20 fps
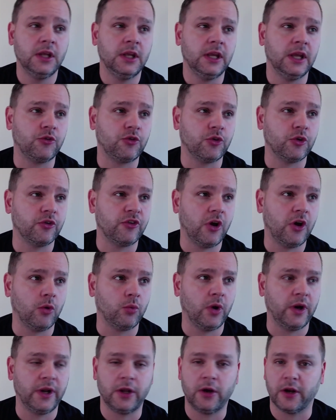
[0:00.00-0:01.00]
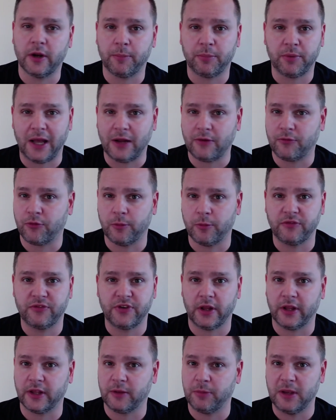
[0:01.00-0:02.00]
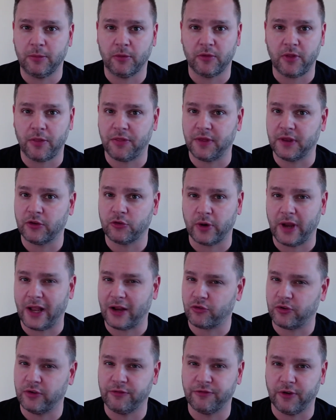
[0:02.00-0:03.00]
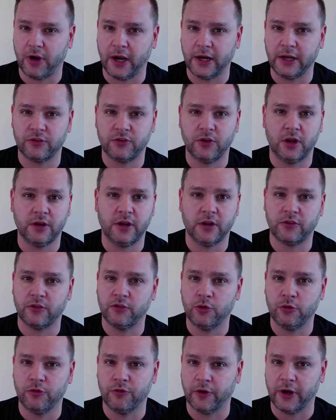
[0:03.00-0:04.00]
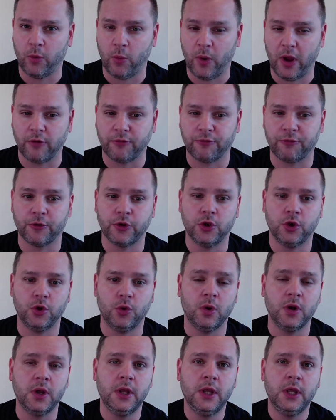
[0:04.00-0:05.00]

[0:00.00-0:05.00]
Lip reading: It turns out running on a platform of telling people that things are actually fine doesn't do very well for you.